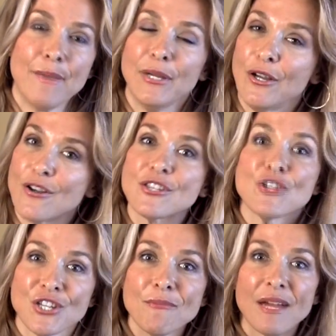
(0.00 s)
Because
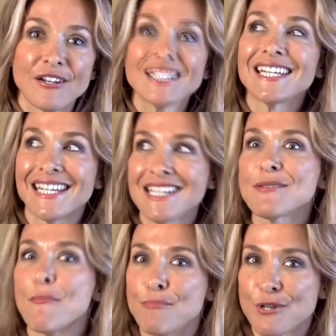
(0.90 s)
she married
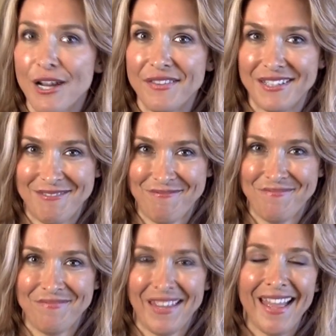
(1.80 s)
his brother.
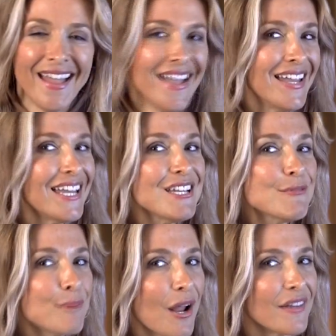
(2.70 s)
His
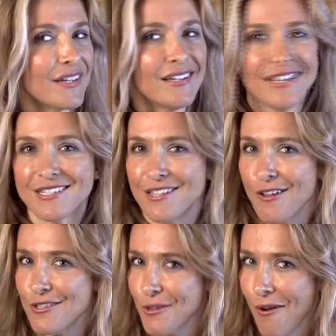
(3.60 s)
brother is
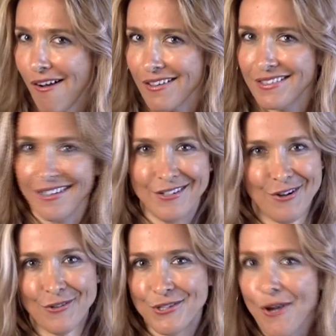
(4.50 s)
not so hot,
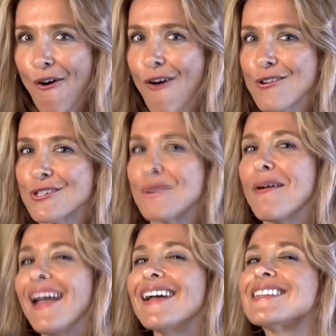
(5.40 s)
not so
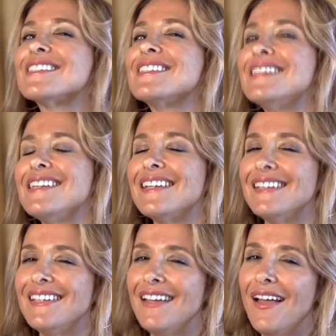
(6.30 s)
awesome
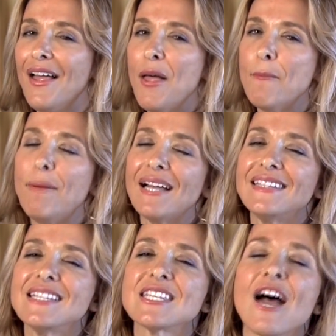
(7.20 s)
externally, but
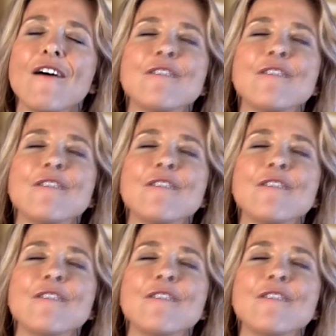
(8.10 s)
is